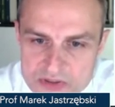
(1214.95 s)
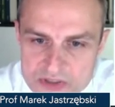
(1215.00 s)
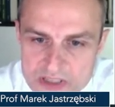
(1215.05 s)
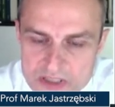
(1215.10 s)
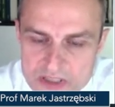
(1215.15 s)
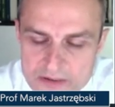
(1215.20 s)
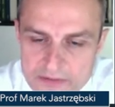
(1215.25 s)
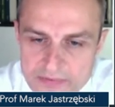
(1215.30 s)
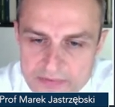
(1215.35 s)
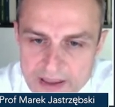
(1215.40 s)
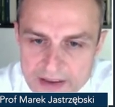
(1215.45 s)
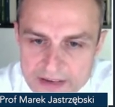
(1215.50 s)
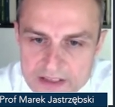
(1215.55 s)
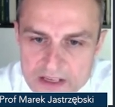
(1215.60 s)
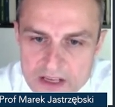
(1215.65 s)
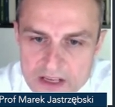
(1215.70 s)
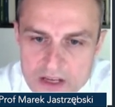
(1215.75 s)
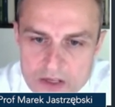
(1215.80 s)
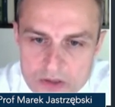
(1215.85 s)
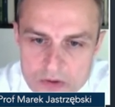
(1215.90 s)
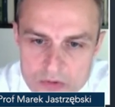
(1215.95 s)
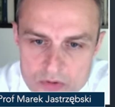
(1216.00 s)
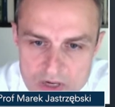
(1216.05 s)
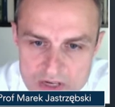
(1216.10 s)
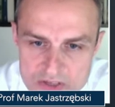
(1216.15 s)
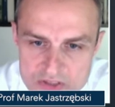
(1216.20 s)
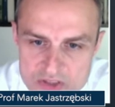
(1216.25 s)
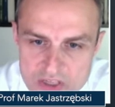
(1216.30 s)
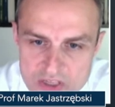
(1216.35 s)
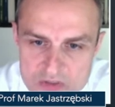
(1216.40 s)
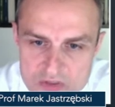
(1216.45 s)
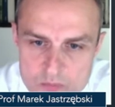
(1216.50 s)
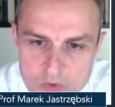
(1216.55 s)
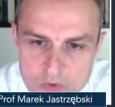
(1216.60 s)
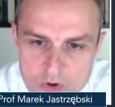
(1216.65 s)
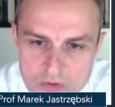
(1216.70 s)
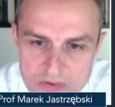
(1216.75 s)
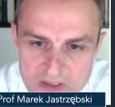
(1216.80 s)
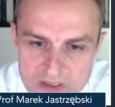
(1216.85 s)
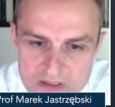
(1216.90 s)
drill effect you are just
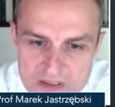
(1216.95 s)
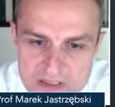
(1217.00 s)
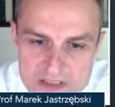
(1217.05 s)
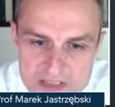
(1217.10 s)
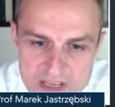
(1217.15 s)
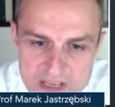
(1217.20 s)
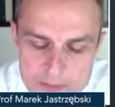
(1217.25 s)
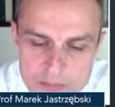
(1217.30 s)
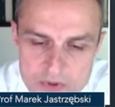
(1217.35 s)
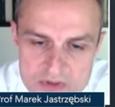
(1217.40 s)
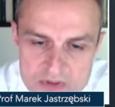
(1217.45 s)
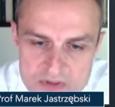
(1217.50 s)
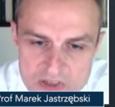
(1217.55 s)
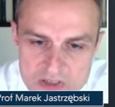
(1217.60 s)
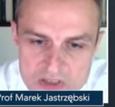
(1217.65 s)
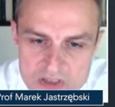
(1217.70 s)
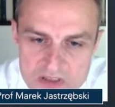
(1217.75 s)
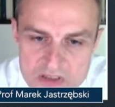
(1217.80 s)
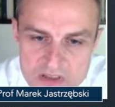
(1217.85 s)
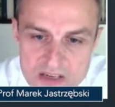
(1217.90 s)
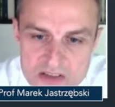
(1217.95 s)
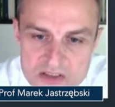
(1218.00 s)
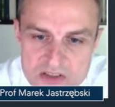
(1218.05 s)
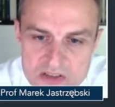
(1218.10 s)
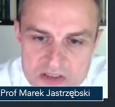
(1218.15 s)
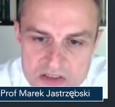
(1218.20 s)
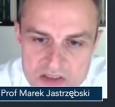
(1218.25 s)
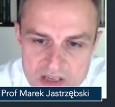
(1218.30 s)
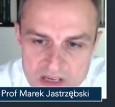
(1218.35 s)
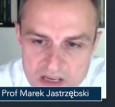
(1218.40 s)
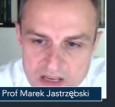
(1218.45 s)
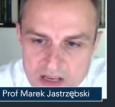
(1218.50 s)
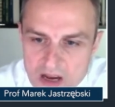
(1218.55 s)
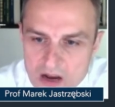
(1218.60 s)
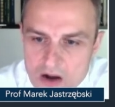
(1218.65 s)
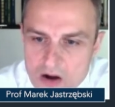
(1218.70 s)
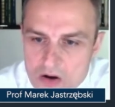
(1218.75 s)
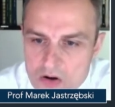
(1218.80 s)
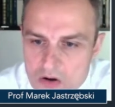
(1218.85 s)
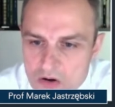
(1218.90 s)
moving in the same position and drilling a
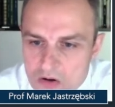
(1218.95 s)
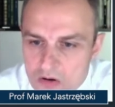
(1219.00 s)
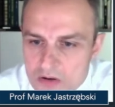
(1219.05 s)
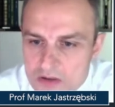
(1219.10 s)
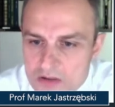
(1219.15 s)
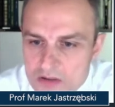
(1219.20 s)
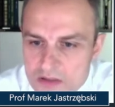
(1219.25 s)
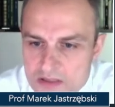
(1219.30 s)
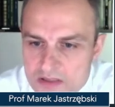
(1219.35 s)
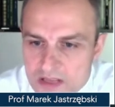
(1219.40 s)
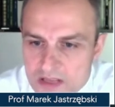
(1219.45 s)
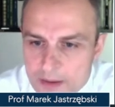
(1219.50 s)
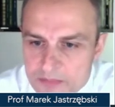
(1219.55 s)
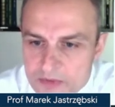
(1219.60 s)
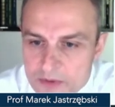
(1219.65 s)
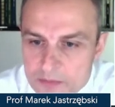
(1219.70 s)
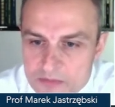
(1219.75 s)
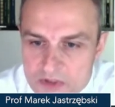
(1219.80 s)
hole in the septum.